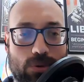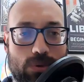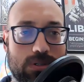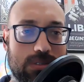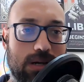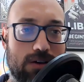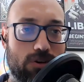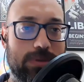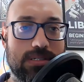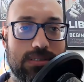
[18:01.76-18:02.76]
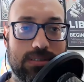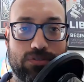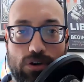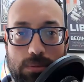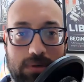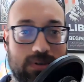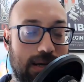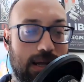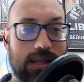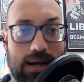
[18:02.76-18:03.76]
of the world's governments in the form of
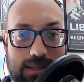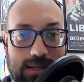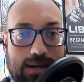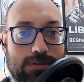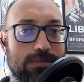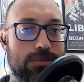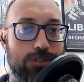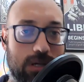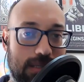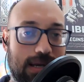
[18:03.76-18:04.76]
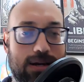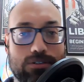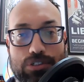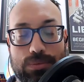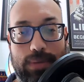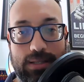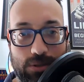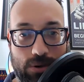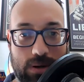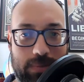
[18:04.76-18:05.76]
lockdowns, shutdowns,
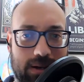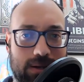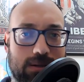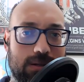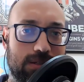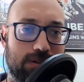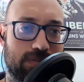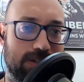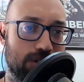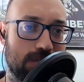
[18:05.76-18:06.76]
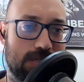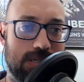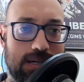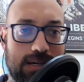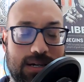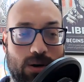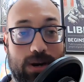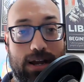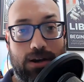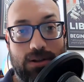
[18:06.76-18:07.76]
mandatory medical interventions,
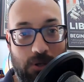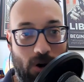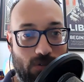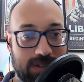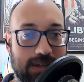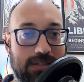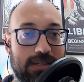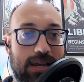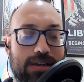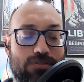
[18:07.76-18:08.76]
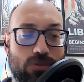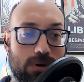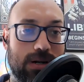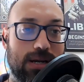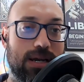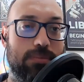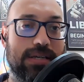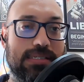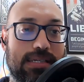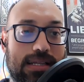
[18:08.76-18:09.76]
what I call COVID-19 84,
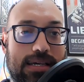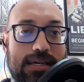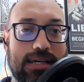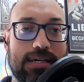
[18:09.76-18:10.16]
basically.